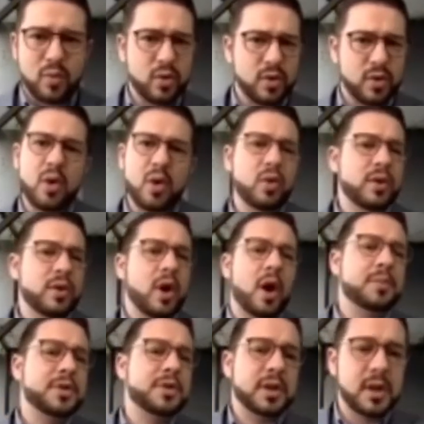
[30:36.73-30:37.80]
would know the
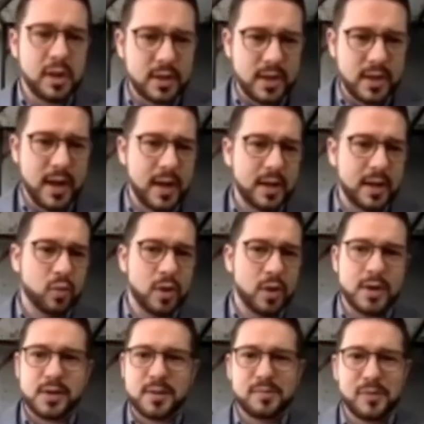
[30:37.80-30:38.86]
object in his hand
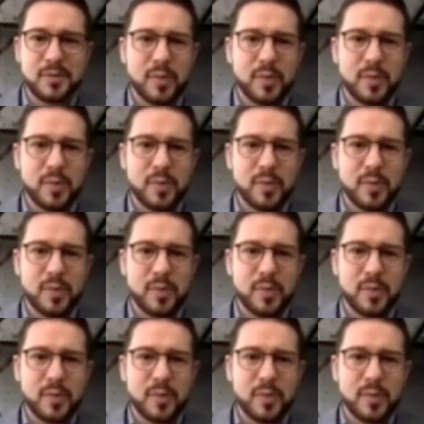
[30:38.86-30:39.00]
was